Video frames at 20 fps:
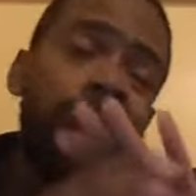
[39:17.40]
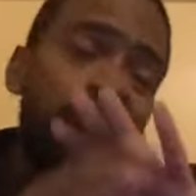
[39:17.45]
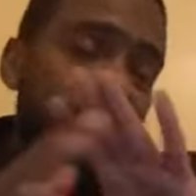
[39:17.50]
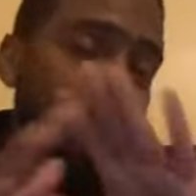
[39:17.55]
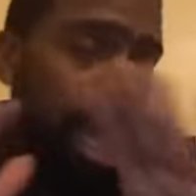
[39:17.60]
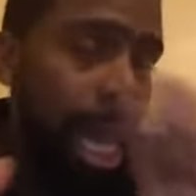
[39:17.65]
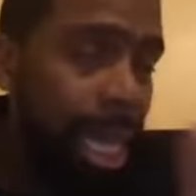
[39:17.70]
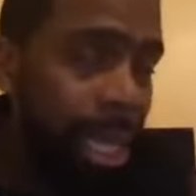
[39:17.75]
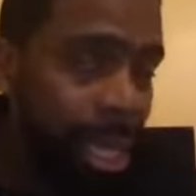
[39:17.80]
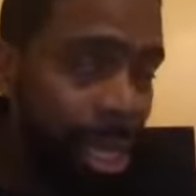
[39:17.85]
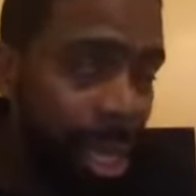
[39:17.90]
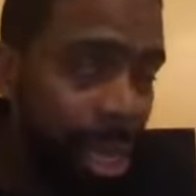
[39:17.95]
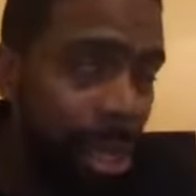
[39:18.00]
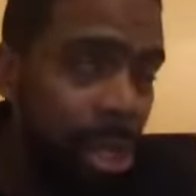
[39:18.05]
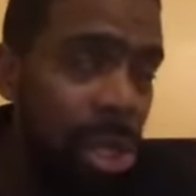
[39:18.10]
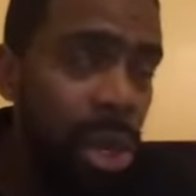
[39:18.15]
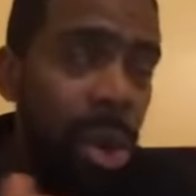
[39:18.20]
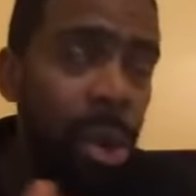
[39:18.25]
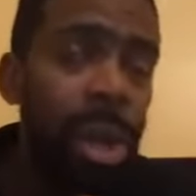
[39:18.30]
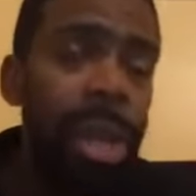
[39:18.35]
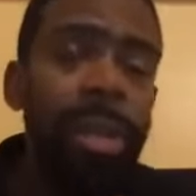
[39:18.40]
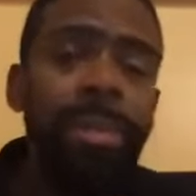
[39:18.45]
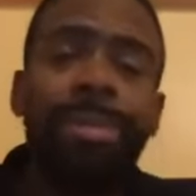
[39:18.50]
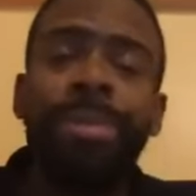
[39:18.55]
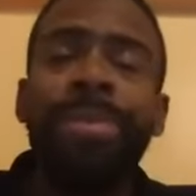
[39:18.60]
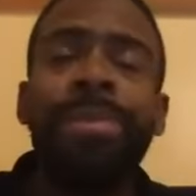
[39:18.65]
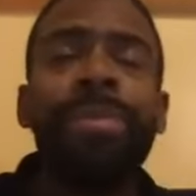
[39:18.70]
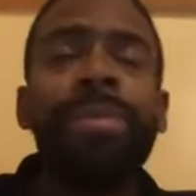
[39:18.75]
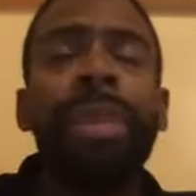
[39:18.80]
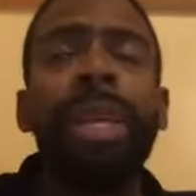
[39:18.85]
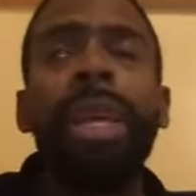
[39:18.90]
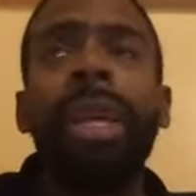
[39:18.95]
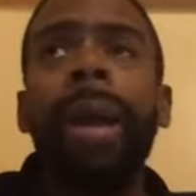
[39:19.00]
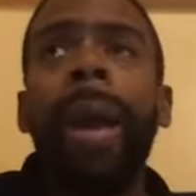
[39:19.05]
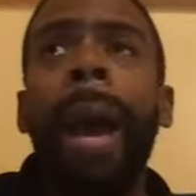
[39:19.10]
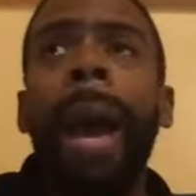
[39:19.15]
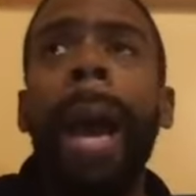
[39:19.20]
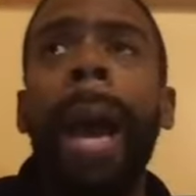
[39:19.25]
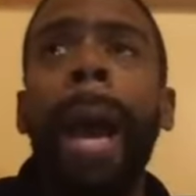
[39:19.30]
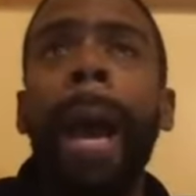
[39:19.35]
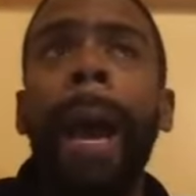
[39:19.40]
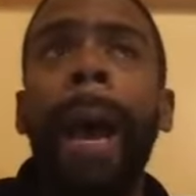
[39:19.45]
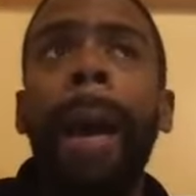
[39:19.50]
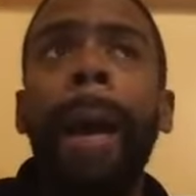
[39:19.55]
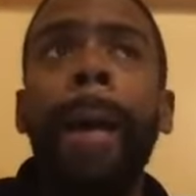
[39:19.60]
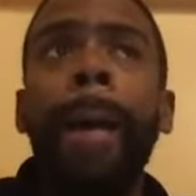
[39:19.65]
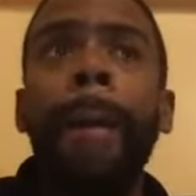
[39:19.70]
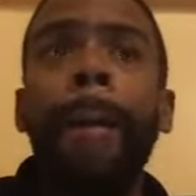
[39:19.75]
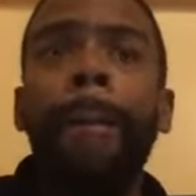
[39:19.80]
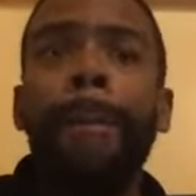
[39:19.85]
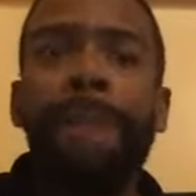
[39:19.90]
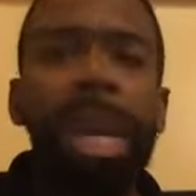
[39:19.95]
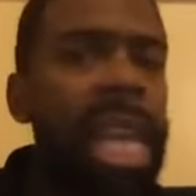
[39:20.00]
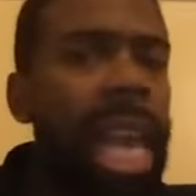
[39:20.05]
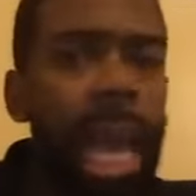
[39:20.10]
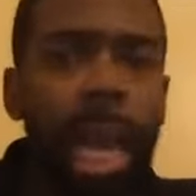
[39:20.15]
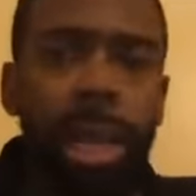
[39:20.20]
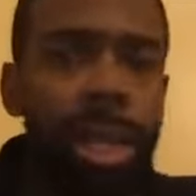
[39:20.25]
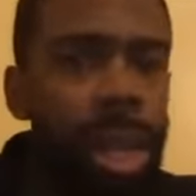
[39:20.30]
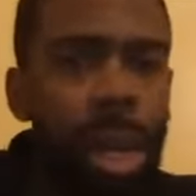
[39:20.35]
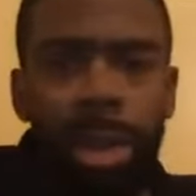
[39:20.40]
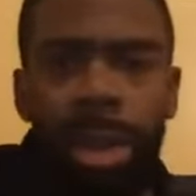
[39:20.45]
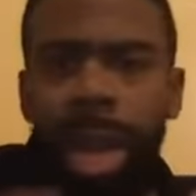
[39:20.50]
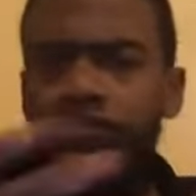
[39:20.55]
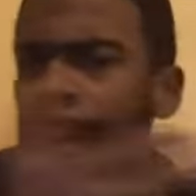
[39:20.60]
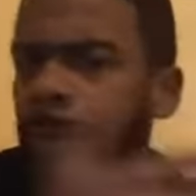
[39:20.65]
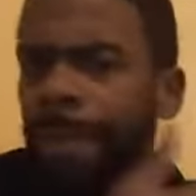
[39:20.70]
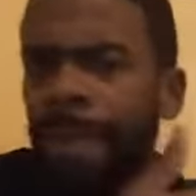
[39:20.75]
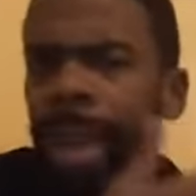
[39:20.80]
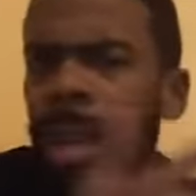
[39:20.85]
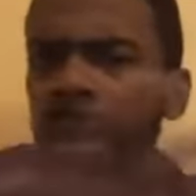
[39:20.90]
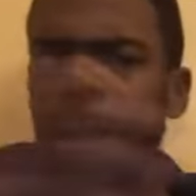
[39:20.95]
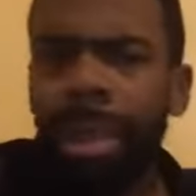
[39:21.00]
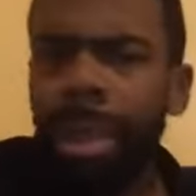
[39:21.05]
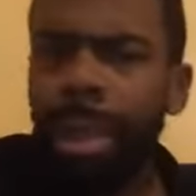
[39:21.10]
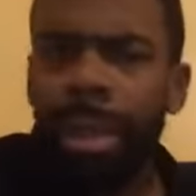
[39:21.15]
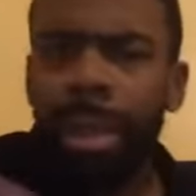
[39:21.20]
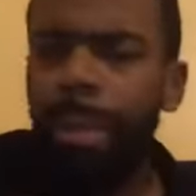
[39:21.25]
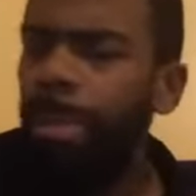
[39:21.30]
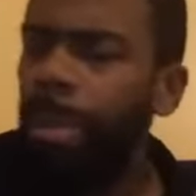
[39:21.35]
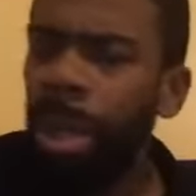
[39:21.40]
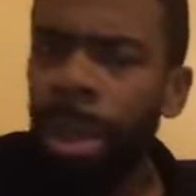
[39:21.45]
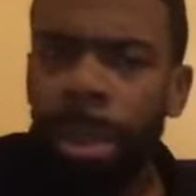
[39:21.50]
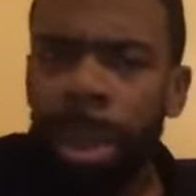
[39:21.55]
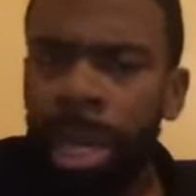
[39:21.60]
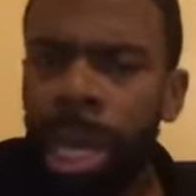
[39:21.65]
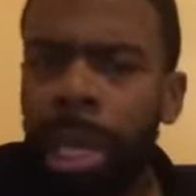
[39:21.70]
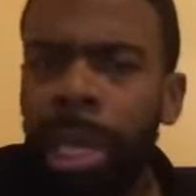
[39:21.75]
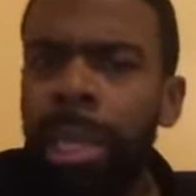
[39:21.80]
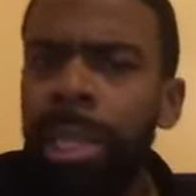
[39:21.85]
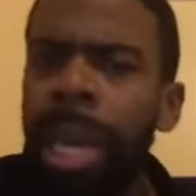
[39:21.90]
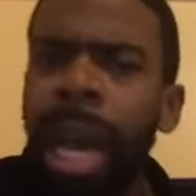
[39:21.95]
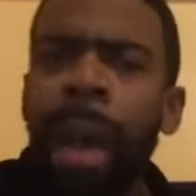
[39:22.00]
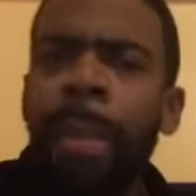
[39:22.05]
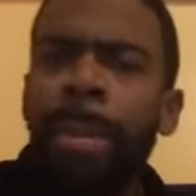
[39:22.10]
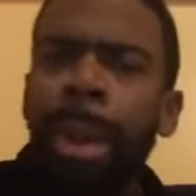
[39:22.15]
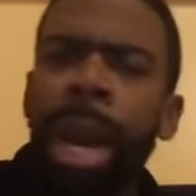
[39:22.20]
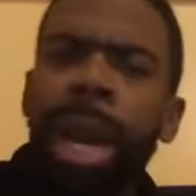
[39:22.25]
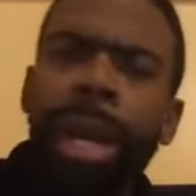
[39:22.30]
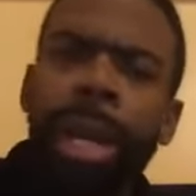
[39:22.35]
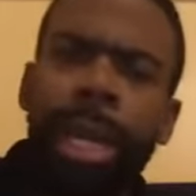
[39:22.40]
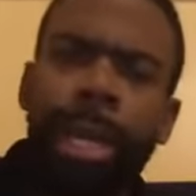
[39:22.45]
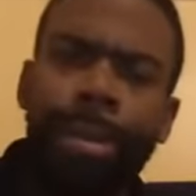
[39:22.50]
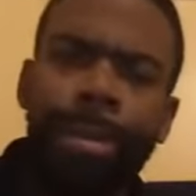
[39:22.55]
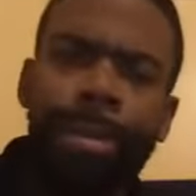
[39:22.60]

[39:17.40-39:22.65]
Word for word: That's another story. Um, but yeah, you know, they're not fighting, you know, they're, they're, protecting Tom Brady.